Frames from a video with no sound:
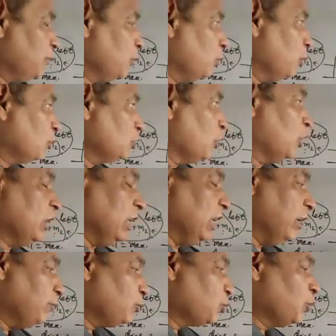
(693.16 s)
force on
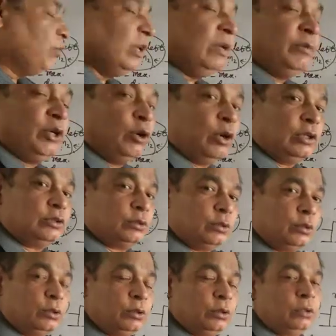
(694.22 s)
m2 will be
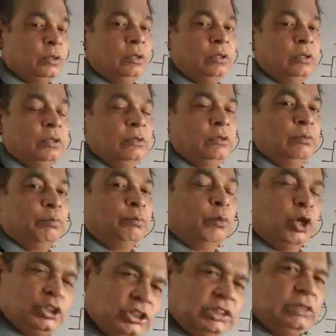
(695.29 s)
also
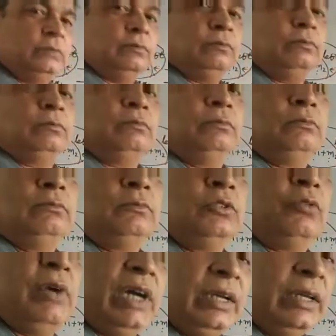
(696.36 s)
positive.
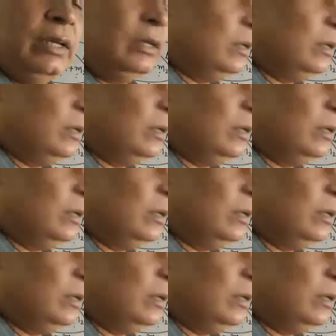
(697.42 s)
Why?